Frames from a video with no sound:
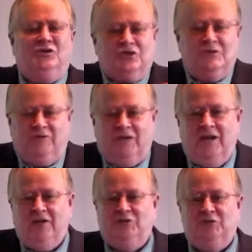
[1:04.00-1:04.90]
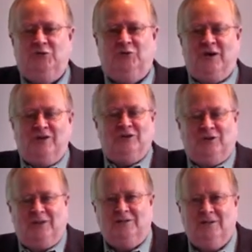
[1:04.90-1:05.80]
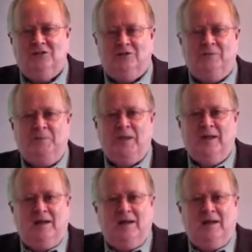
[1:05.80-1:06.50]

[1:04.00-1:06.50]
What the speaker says: justification or rationalization,